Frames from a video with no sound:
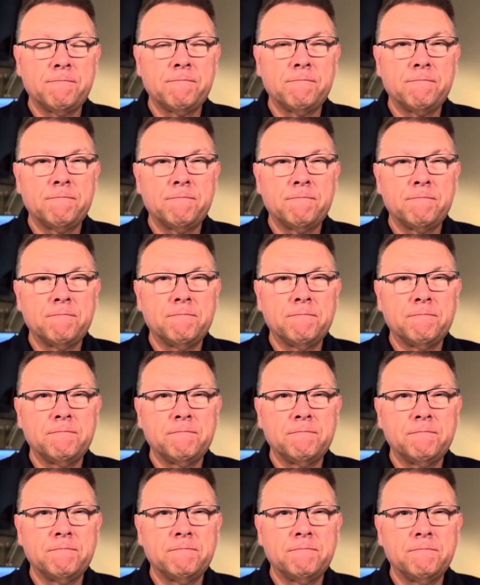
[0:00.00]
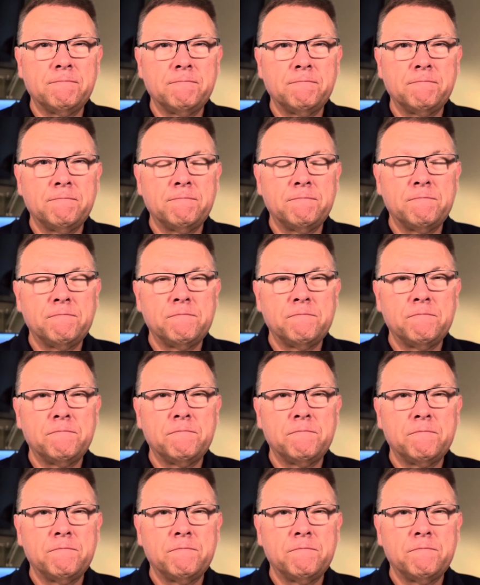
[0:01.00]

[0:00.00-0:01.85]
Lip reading: No one is speaking in this clip.